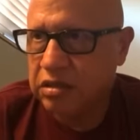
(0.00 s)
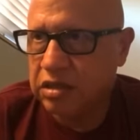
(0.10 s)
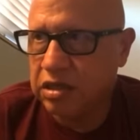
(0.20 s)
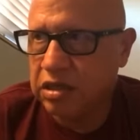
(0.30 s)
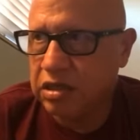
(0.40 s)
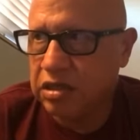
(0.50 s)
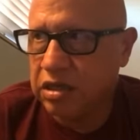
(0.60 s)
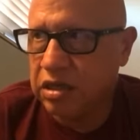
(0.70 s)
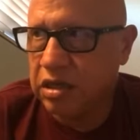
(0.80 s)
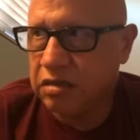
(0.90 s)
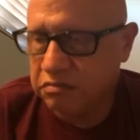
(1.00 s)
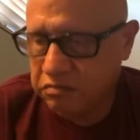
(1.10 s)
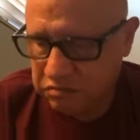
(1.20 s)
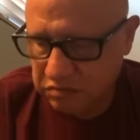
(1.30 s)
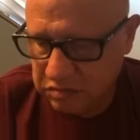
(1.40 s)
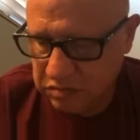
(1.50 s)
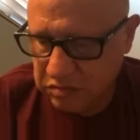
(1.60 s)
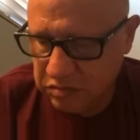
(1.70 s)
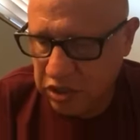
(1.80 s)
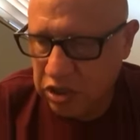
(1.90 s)
in um,
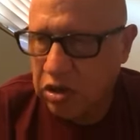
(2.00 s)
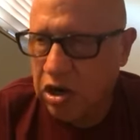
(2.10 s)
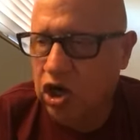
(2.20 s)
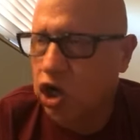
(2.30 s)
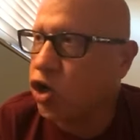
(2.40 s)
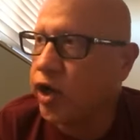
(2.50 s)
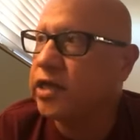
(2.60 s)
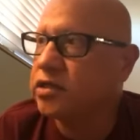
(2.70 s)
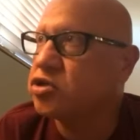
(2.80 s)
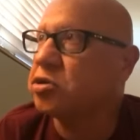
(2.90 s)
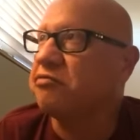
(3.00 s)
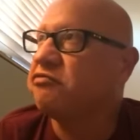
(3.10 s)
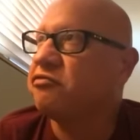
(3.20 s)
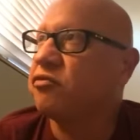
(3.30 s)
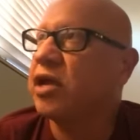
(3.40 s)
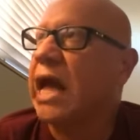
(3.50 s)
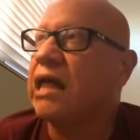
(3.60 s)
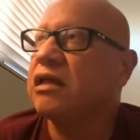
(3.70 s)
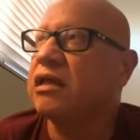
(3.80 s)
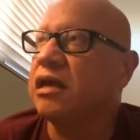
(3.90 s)
you know our current sort of
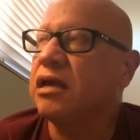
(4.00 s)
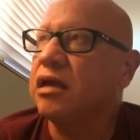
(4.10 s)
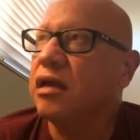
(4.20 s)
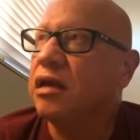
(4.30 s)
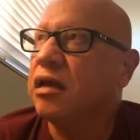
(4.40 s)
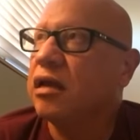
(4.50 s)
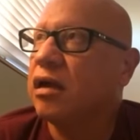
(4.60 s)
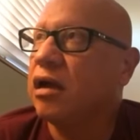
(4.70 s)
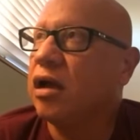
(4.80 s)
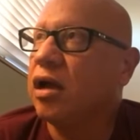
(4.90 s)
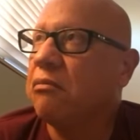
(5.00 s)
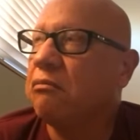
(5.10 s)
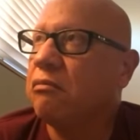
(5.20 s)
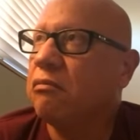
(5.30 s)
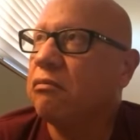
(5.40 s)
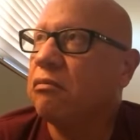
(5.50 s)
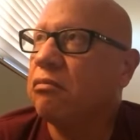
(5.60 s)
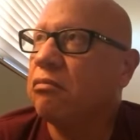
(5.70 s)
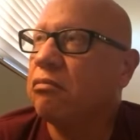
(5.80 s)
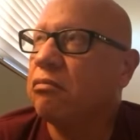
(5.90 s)
reality um,
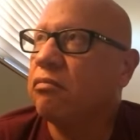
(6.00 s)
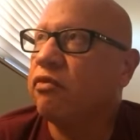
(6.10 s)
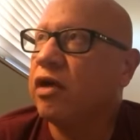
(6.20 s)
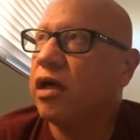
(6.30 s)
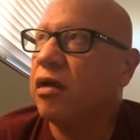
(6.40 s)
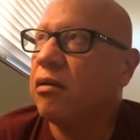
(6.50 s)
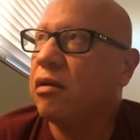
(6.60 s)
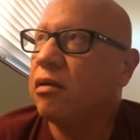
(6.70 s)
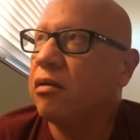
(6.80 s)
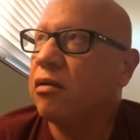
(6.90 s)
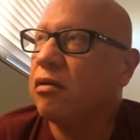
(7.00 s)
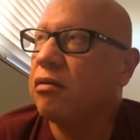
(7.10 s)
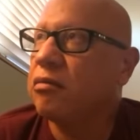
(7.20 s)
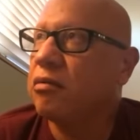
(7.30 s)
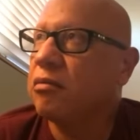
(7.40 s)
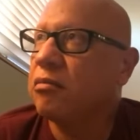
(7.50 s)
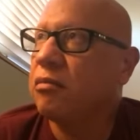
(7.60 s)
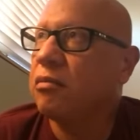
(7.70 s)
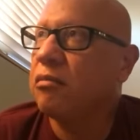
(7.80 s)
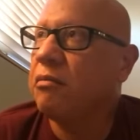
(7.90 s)
the
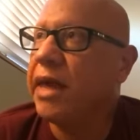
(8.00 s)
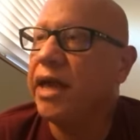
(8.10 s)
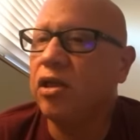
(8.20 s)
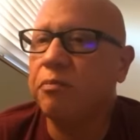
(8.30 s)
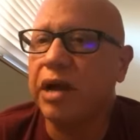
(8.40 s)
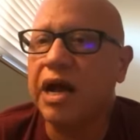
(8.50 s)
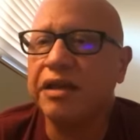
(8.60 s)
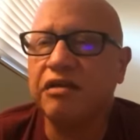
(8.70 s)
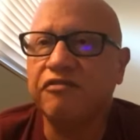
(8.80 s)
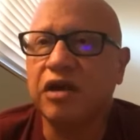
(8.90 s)
male body of